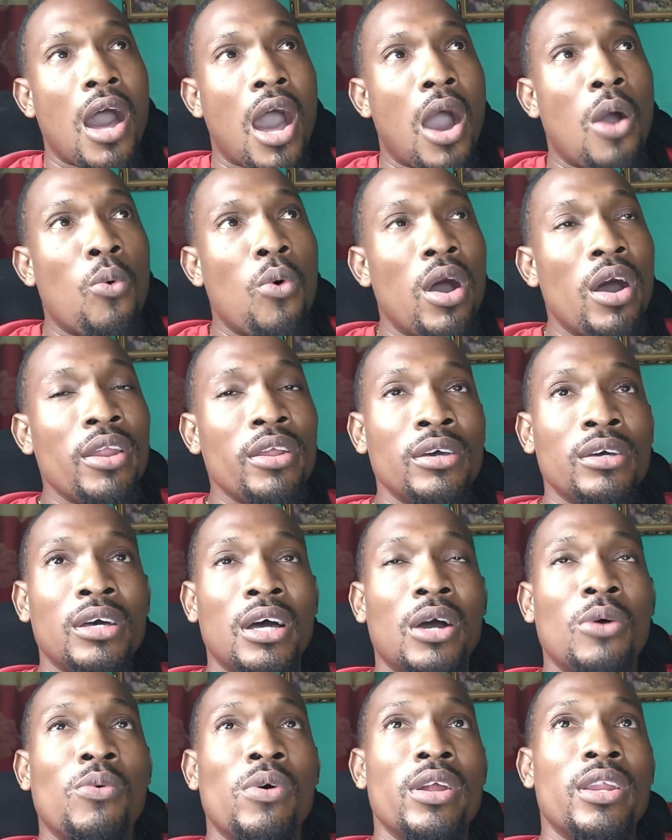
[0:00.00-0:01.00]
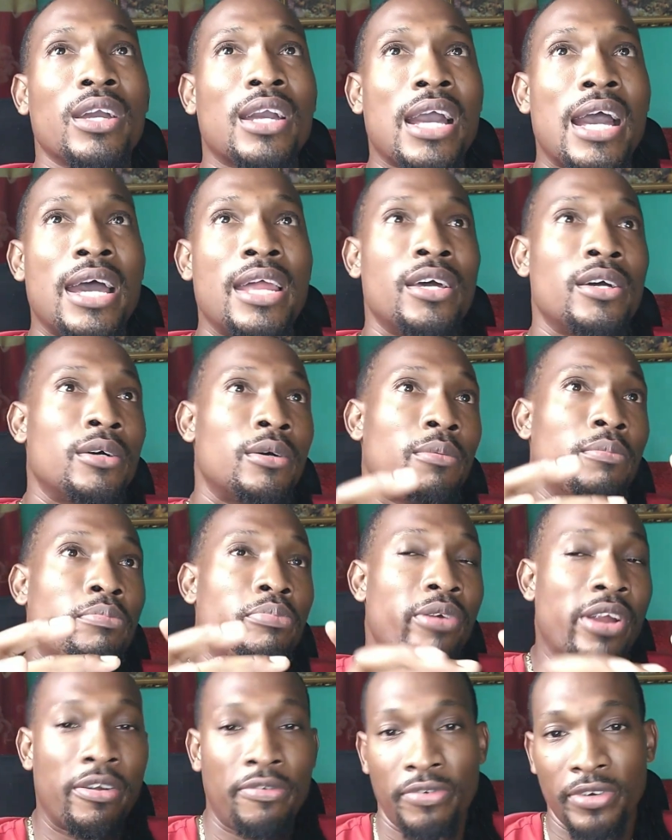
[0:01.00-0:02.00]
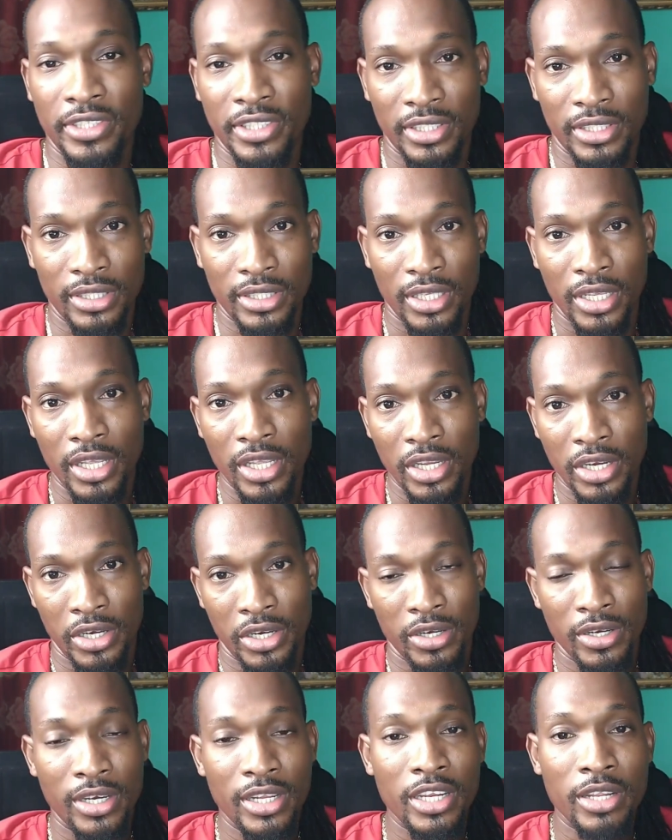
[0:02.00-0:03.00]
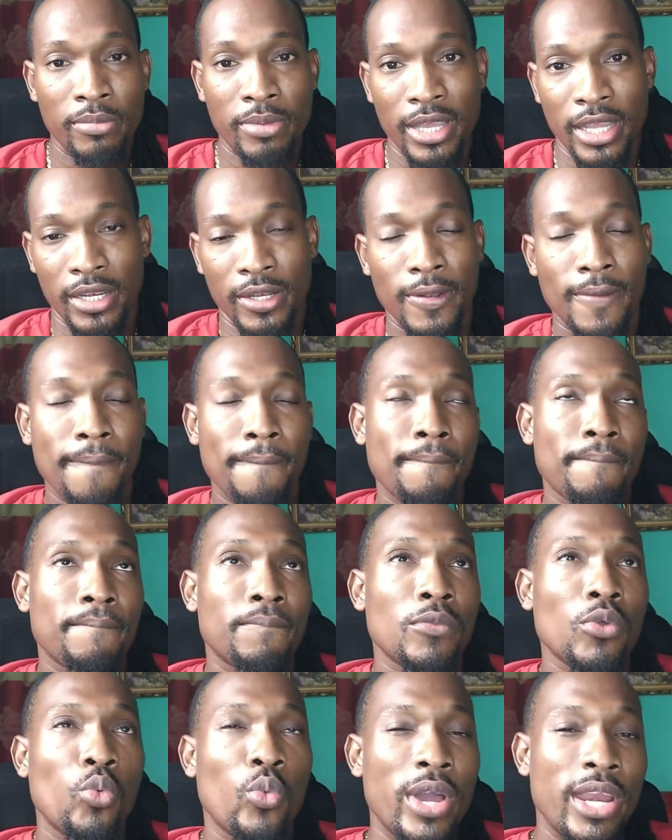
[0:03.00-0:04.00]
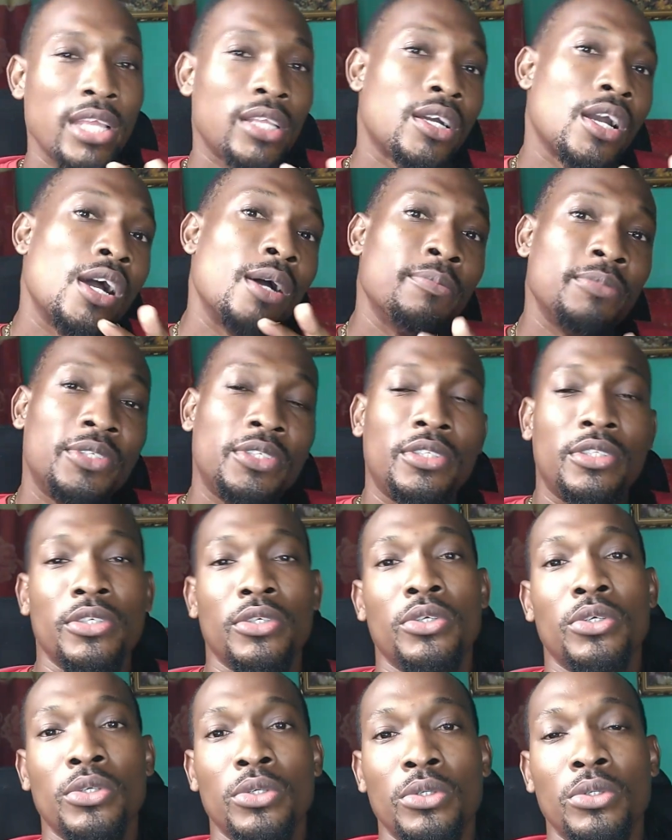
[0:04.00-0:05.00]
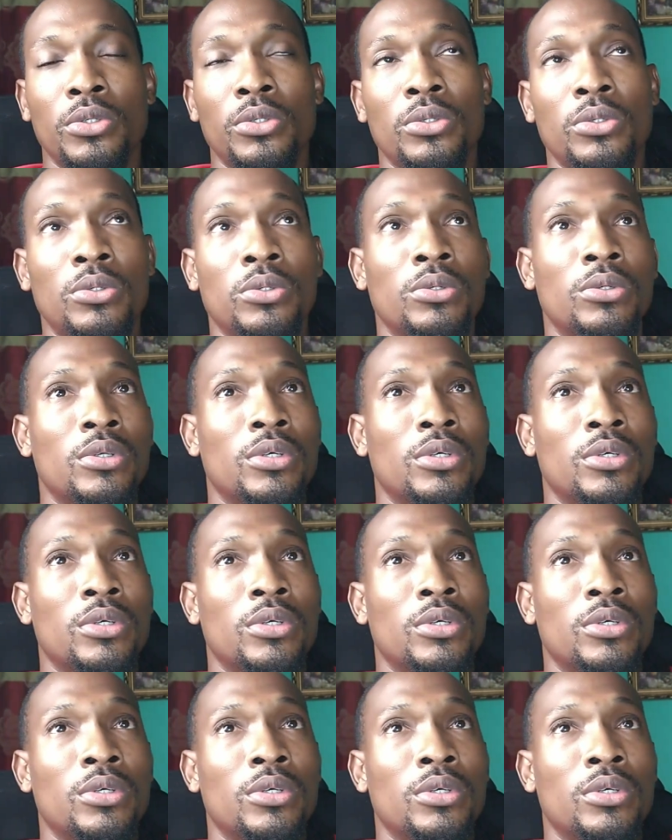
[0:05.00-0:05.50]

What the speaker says: I wanna kind of preface here a little bit. When it comes to